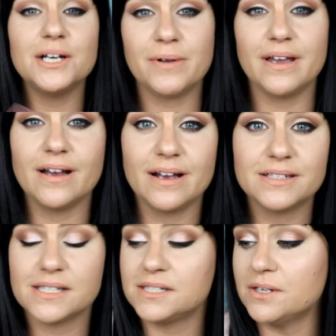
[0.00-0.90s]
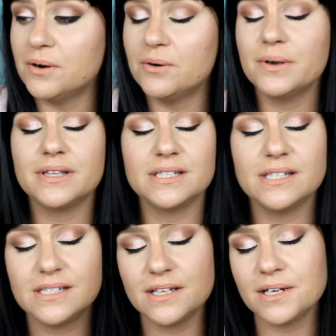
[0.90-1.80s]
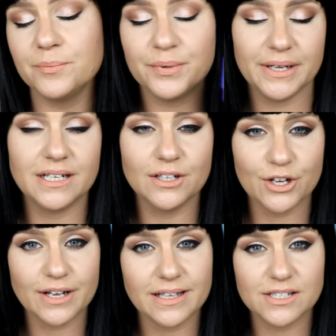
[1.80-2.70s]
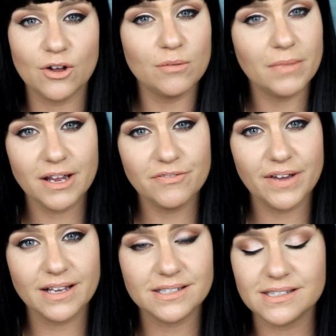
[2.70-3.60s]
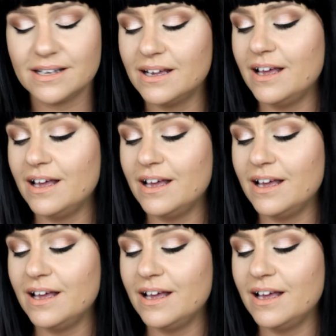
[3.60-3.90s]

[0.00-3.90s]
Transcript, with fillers: Okay guys, so this is the completed look that's on my face.